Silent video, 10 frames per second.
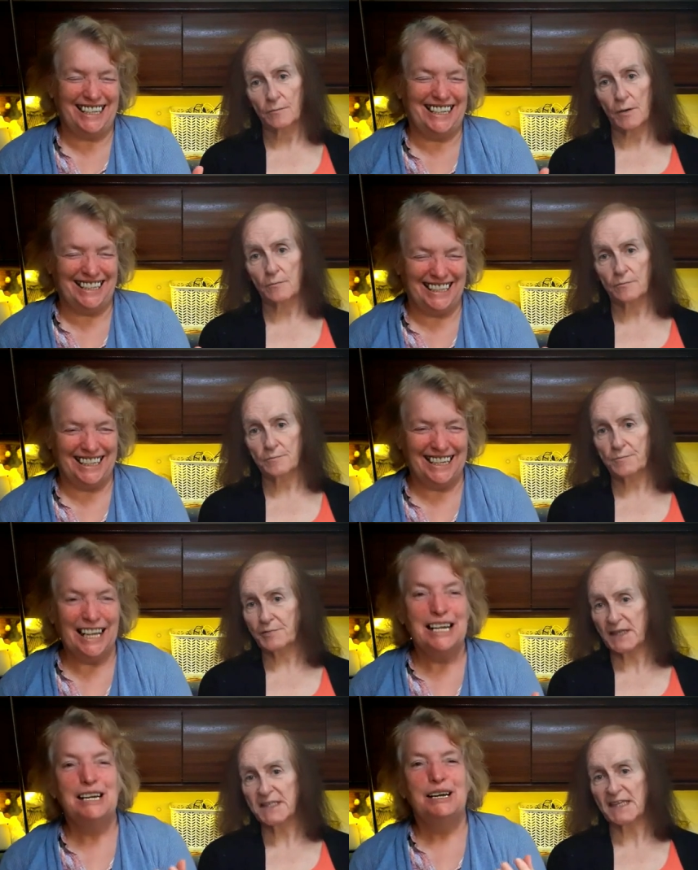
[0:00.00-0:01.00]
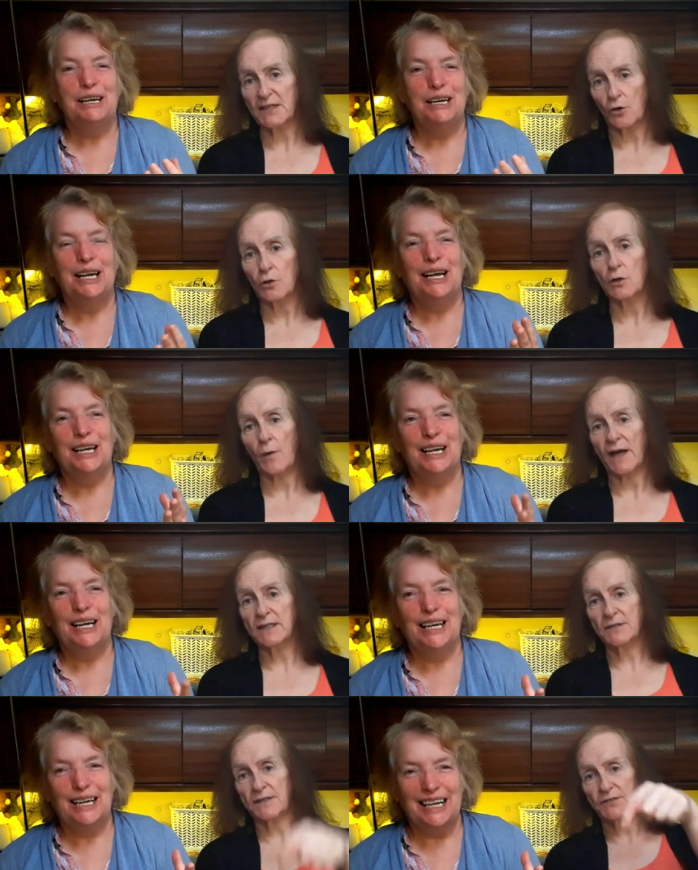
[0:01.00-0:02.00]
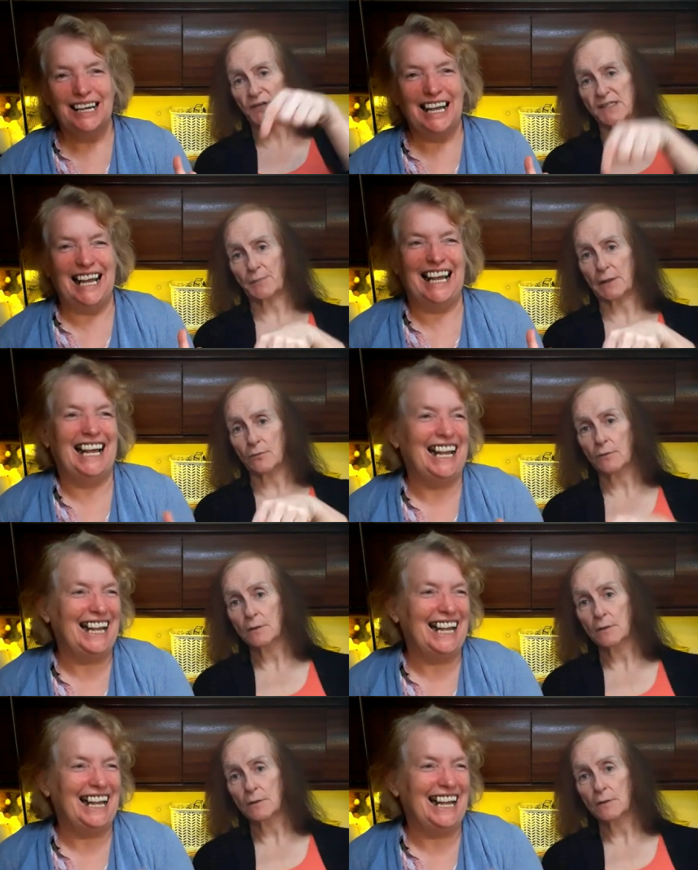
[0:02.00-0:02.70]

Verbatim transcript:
Speaker 1: but please send all the wine to the address below.